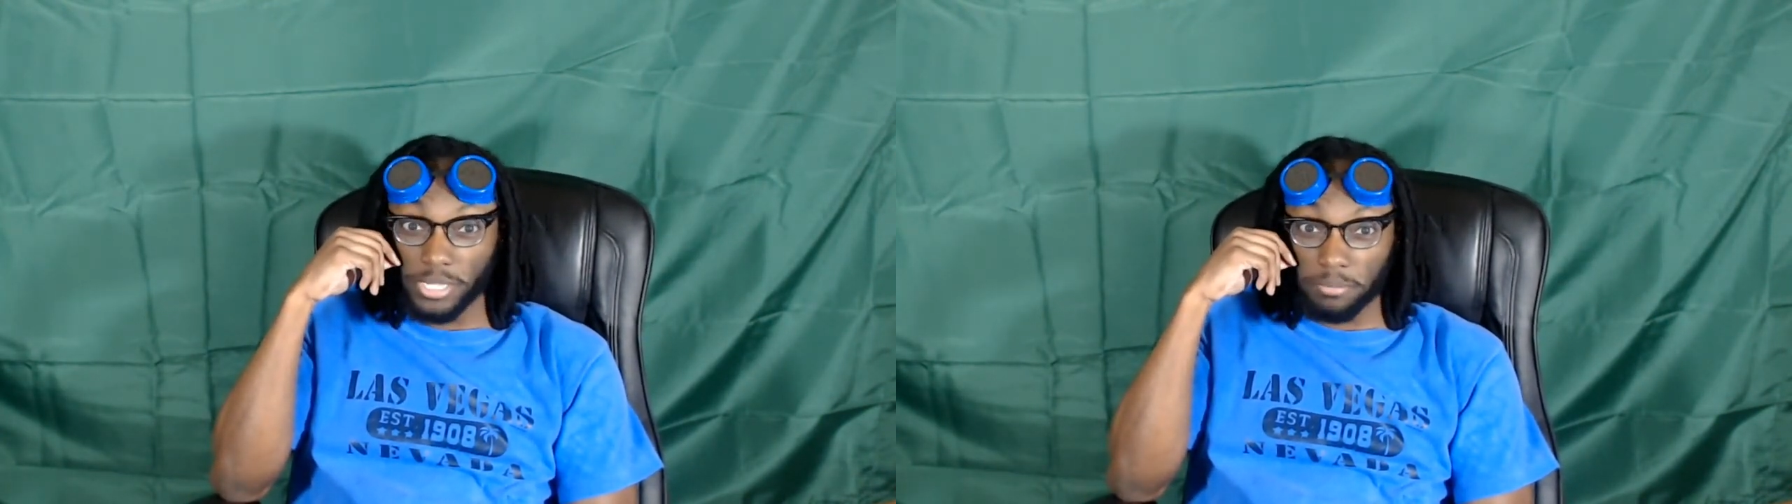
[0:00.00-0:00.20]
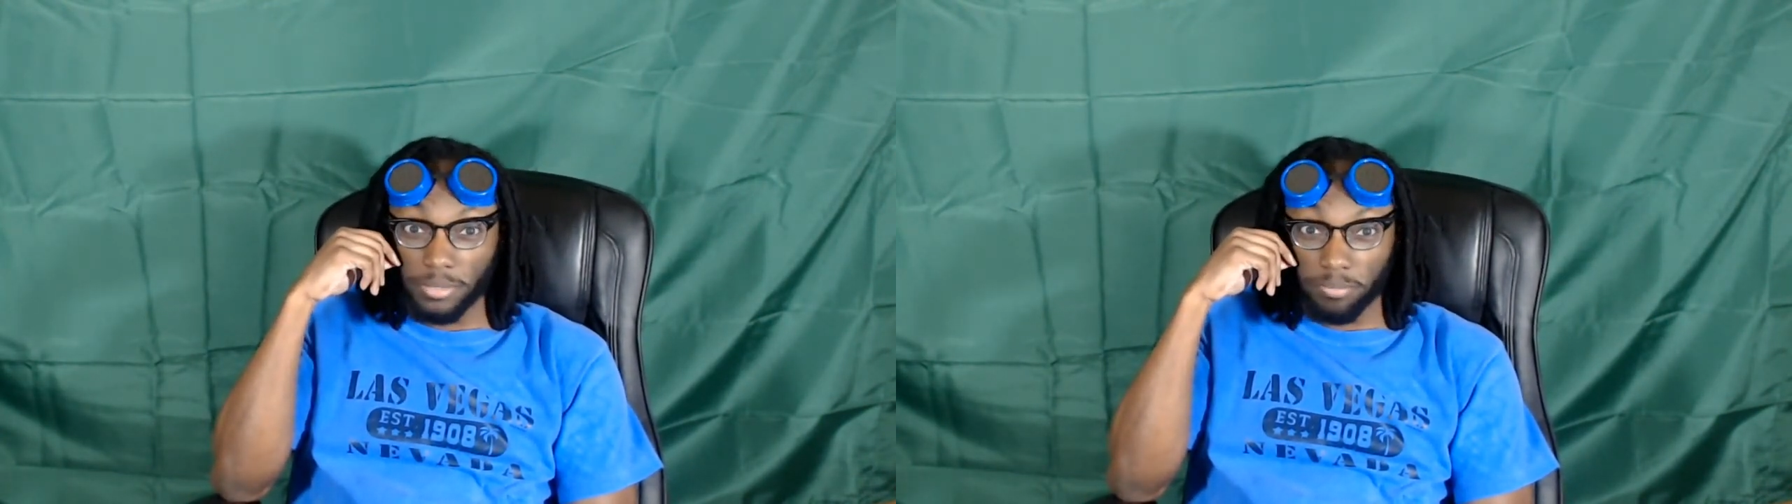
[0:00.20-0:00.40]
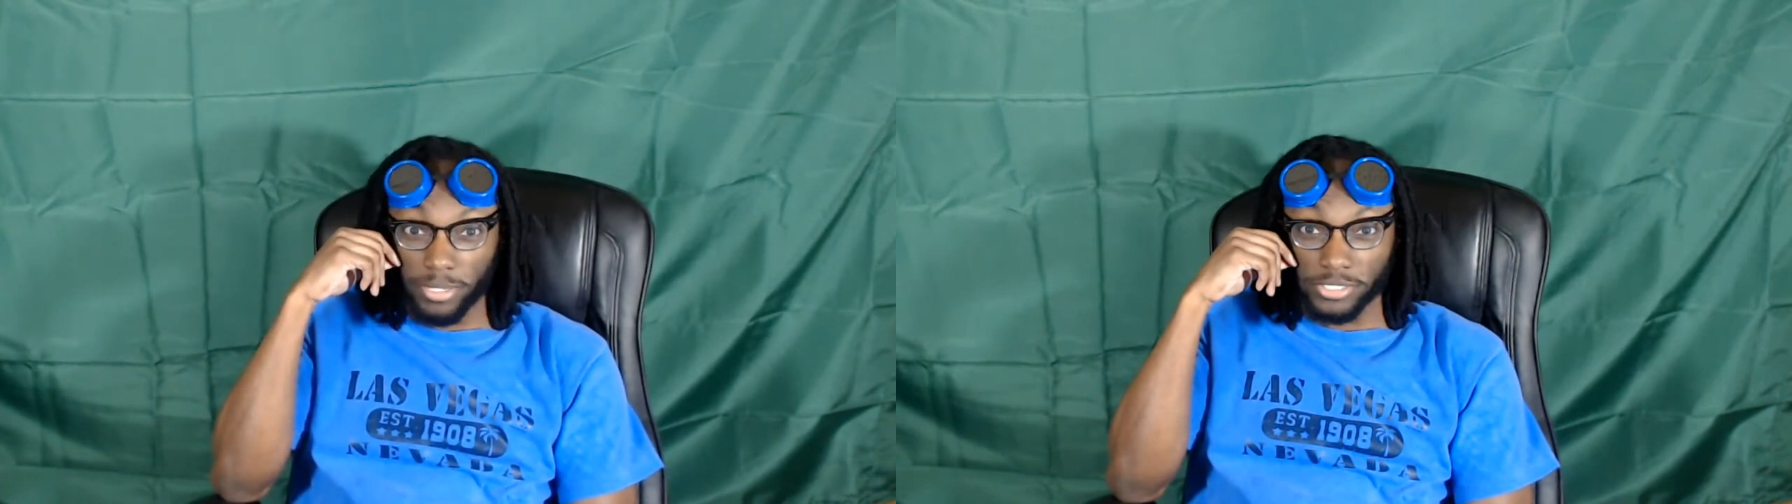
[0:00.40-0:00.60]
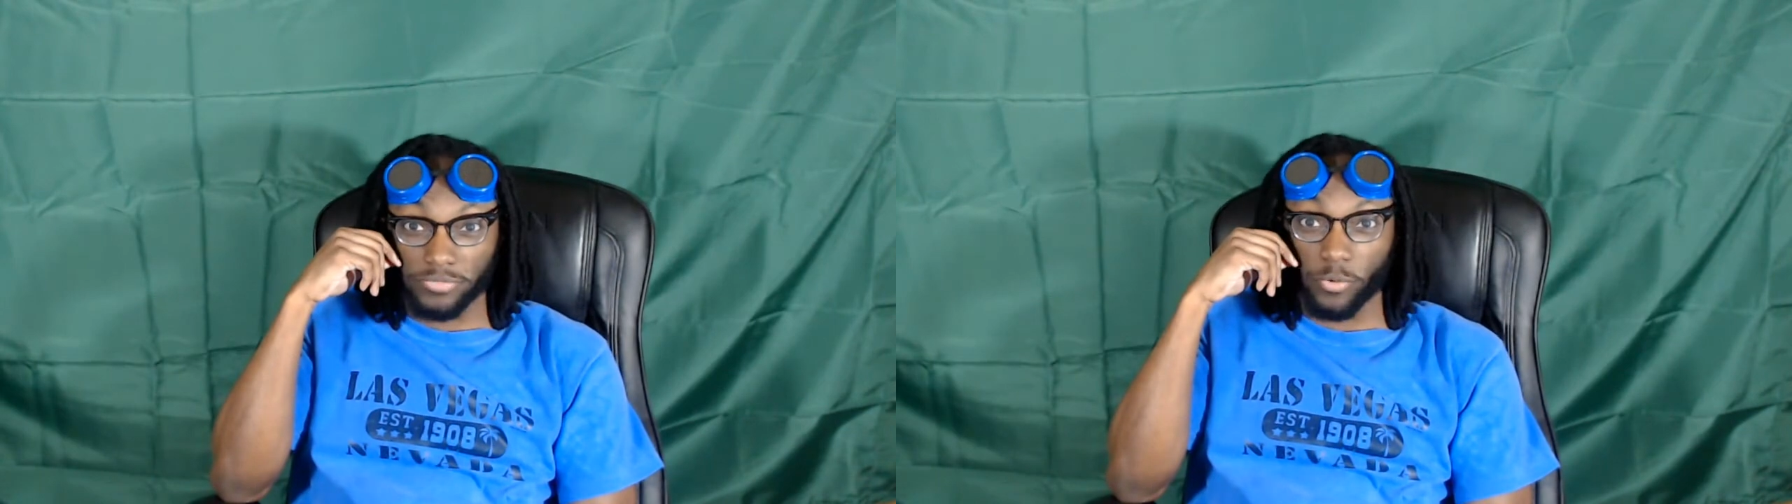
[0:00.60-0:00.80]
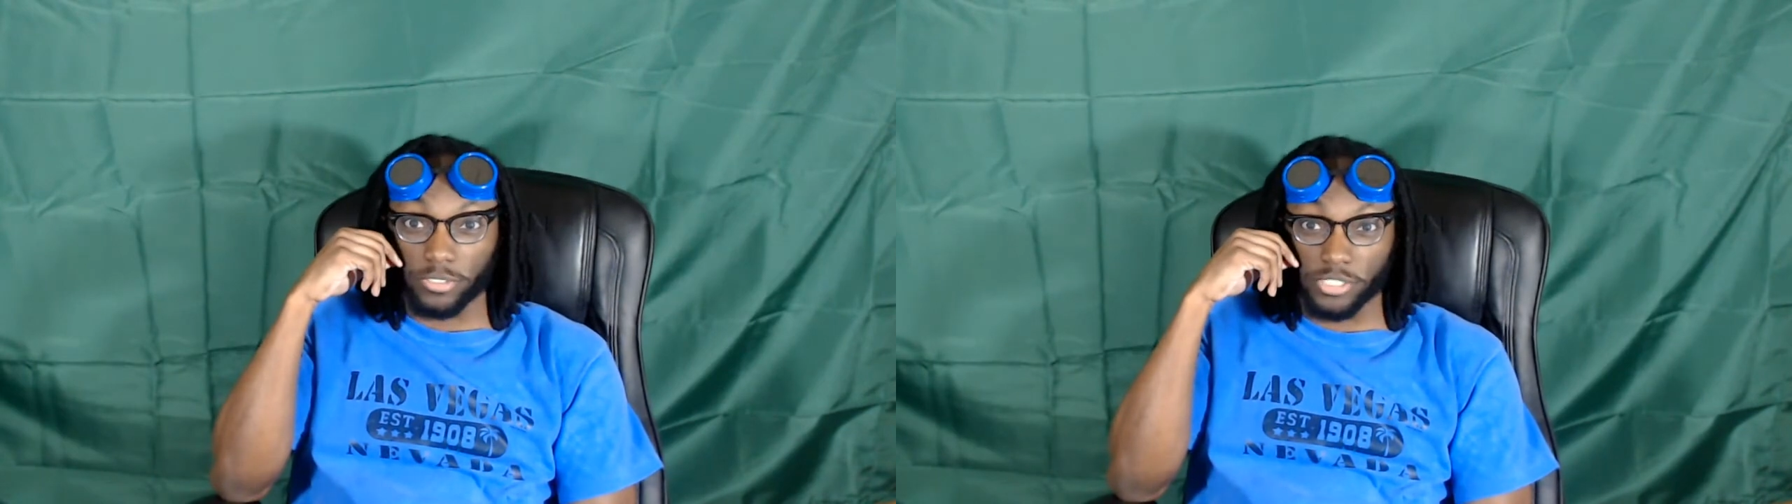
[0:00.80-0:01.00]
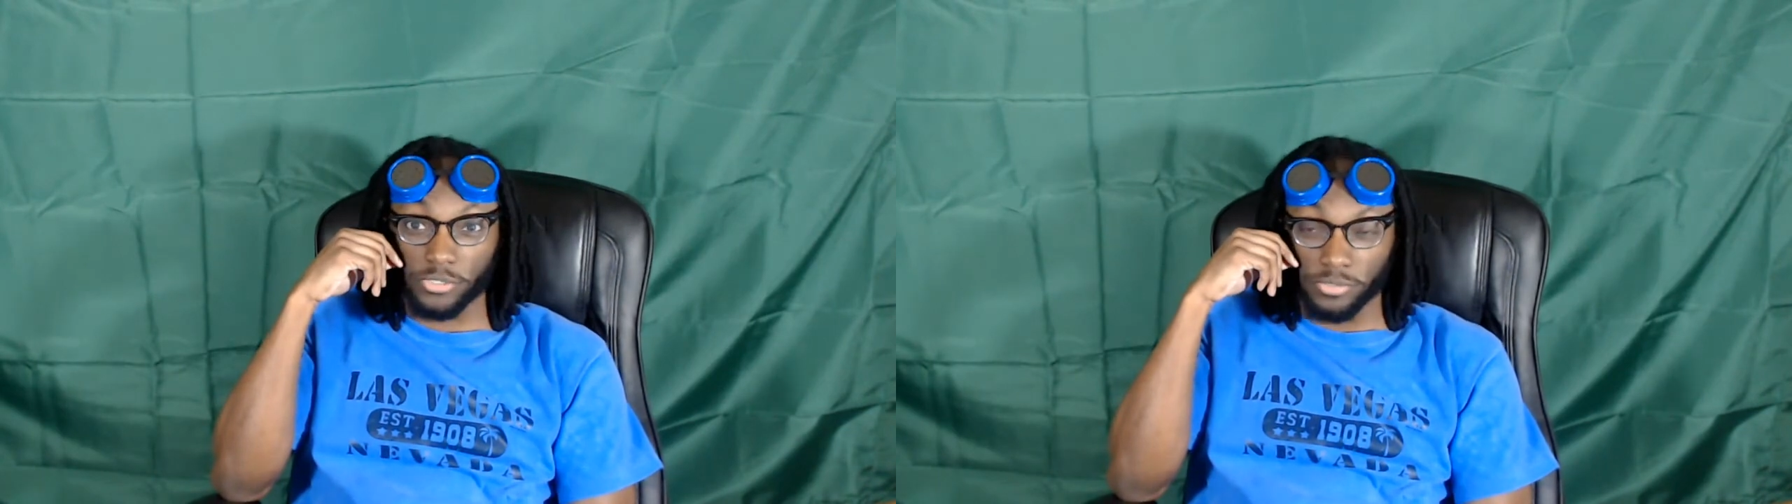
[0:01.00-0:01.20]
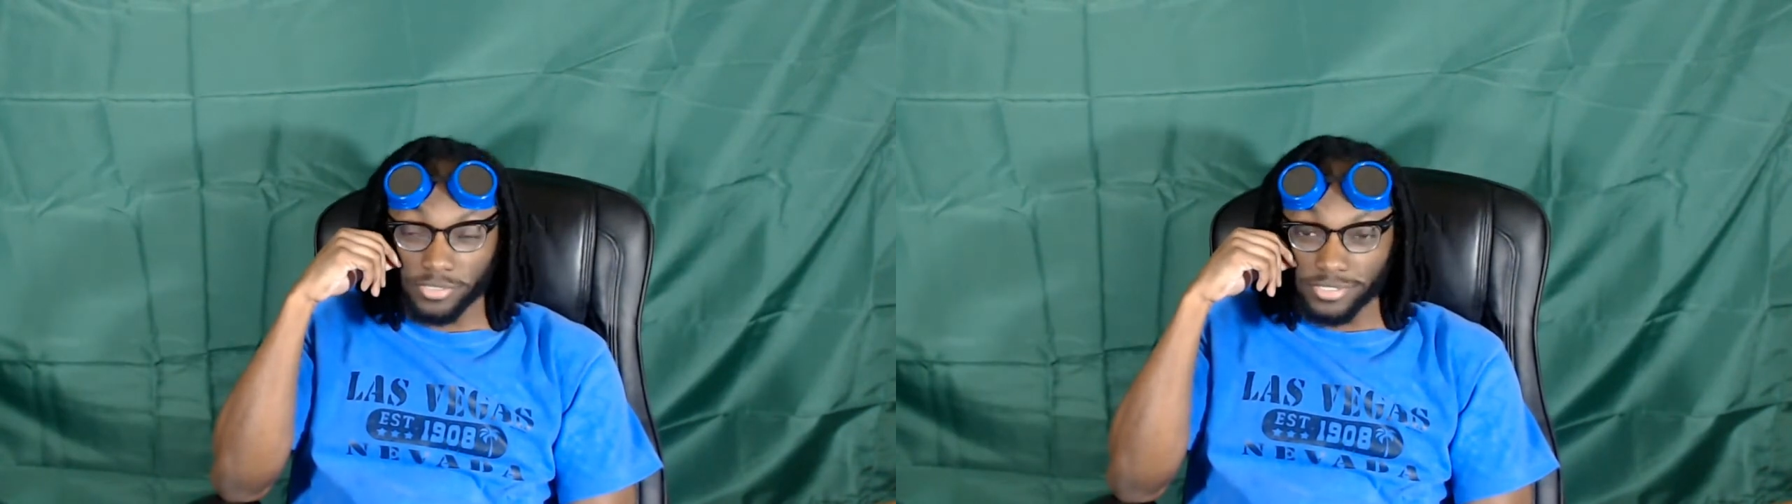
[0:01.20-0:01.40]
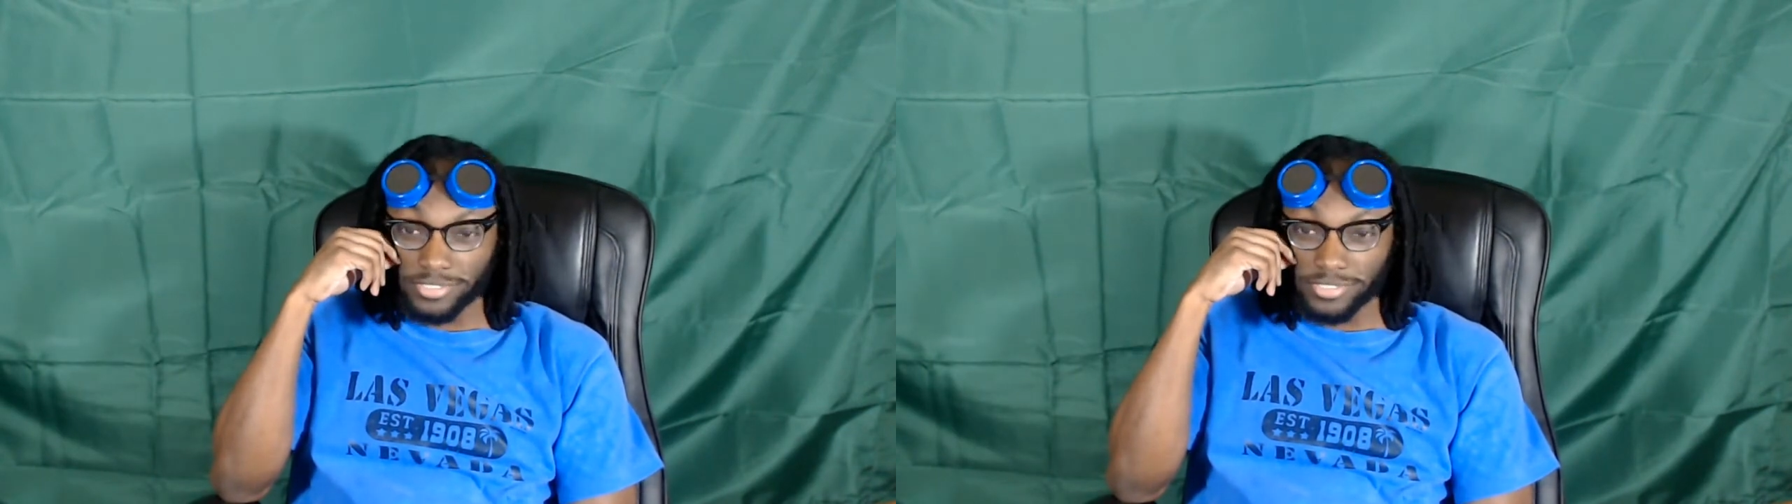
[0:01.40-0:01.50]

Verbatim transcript: get me pitchforked too.